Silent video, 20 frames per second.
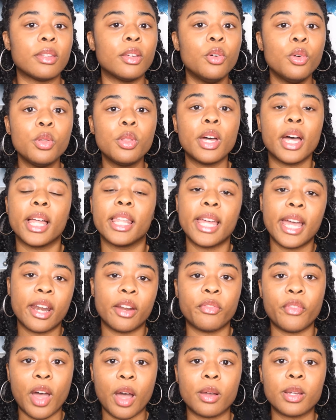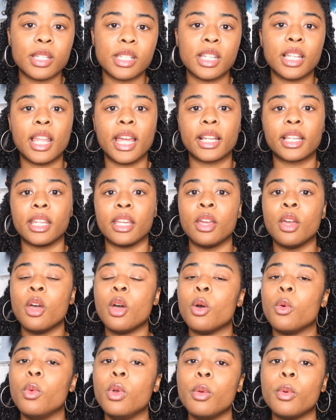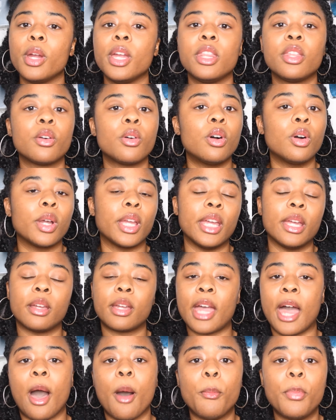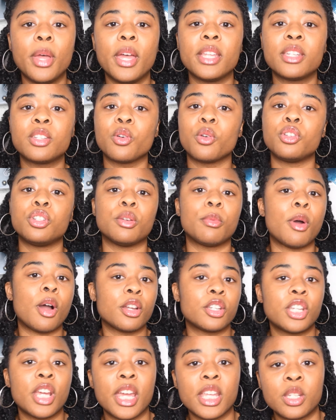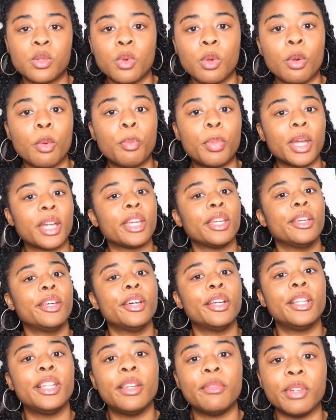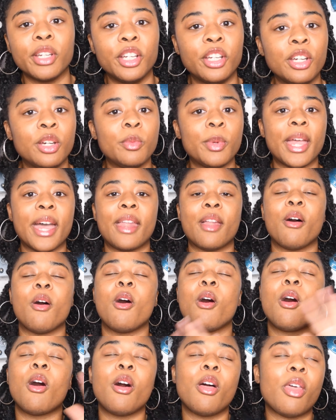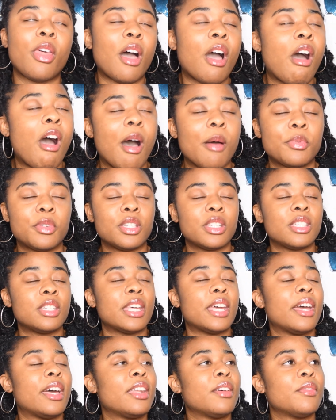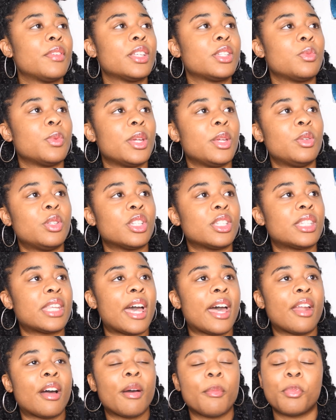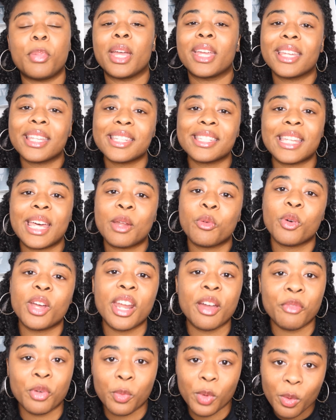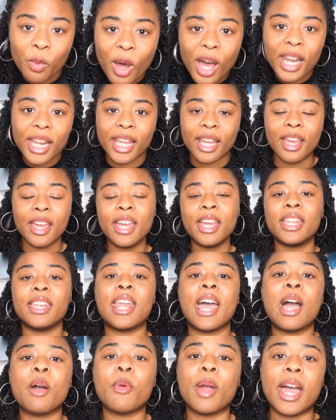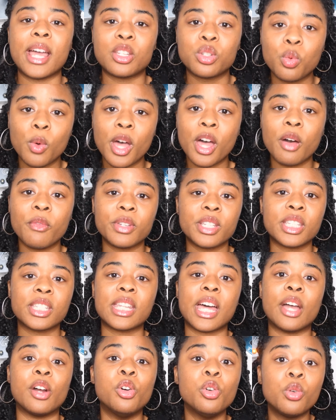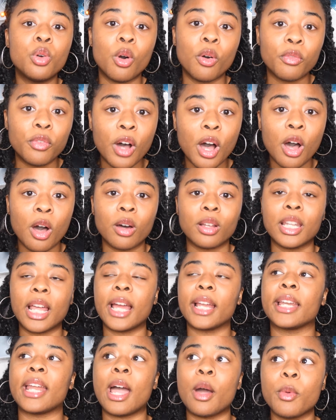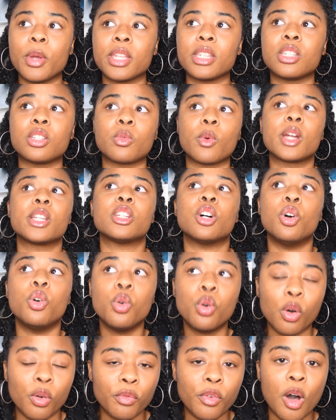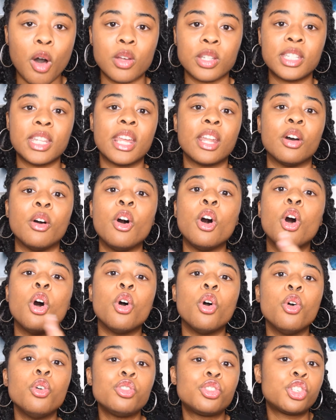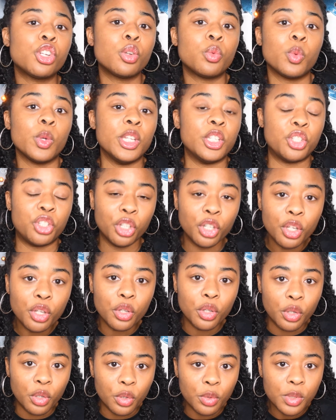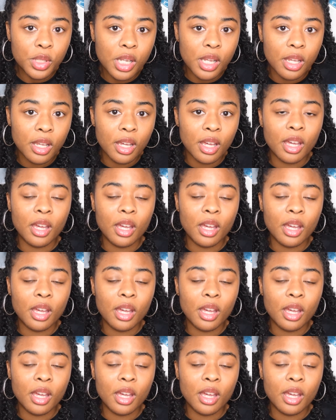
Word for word: who the Atlanta Falcons selected. We were either gonna get Kyle Pitts or Jamar Chase. We were picking good, living good. We had all our options ahead of us. We just had our pickings and whatever we wanted. Now we're at 12. It's just like who gonna fall? Like now we're in a situation who gonna fall instead of who should we choose.